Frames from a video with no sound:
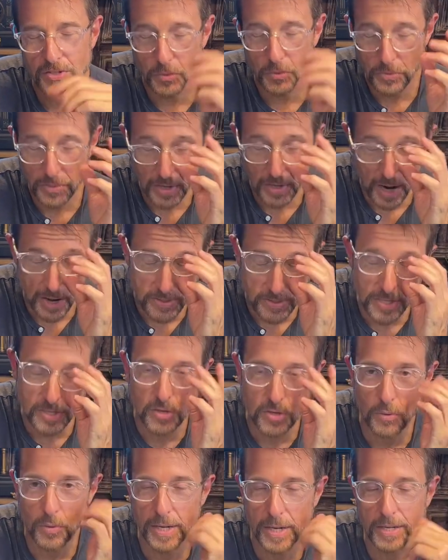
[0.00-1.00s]
I think you'll
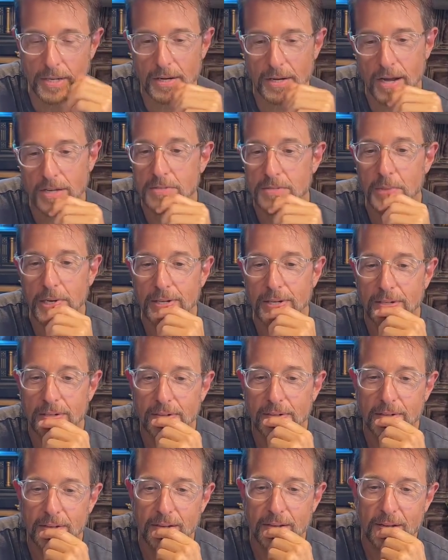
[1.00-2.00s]
recognize me.
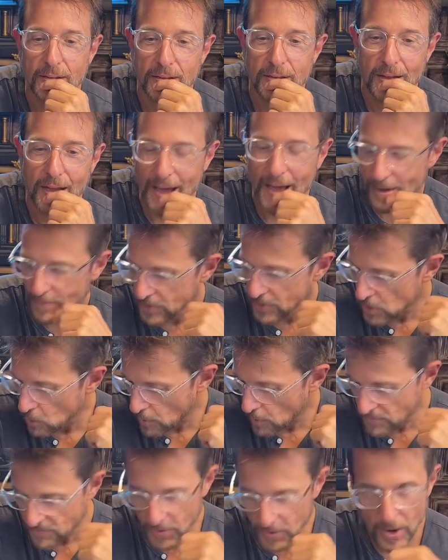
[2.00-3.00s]
I don't even know
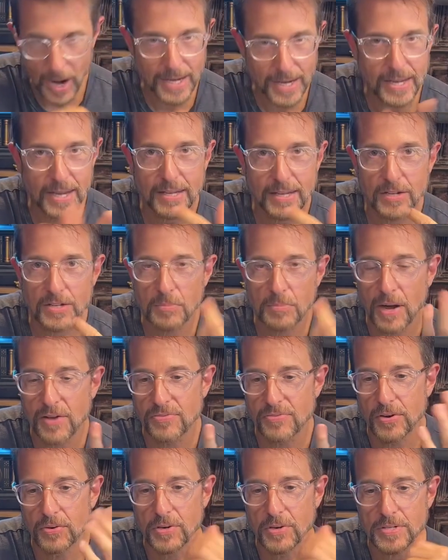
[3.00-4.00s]
what photo. I can't get to my
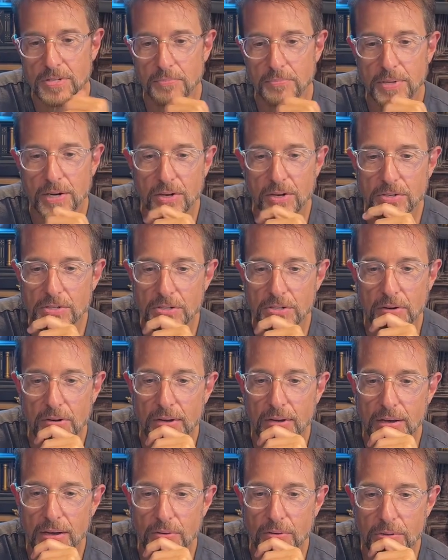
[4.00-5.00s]
phone. It's up there, so
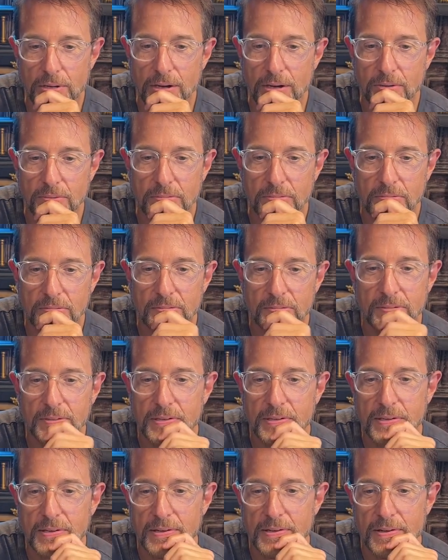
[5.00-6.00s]
I don't know.
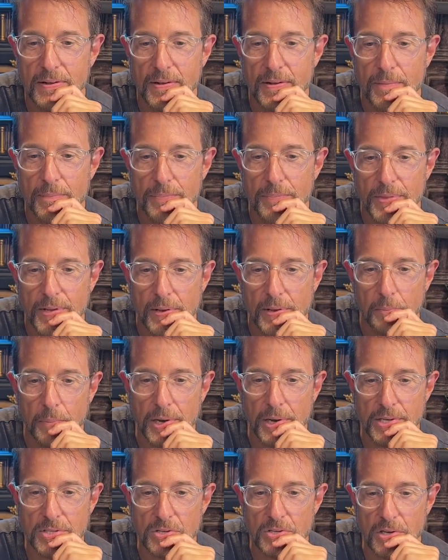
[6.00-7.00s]
But
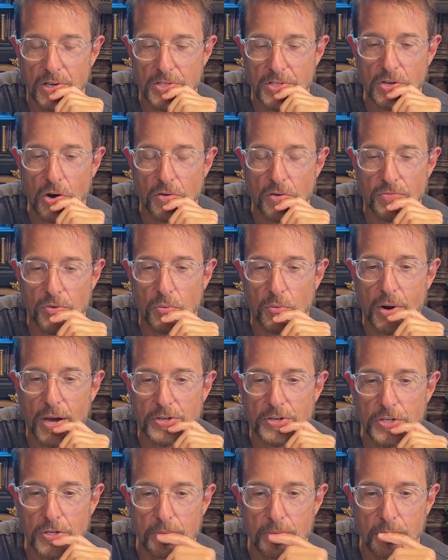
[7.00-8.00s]
it's Artful Roger.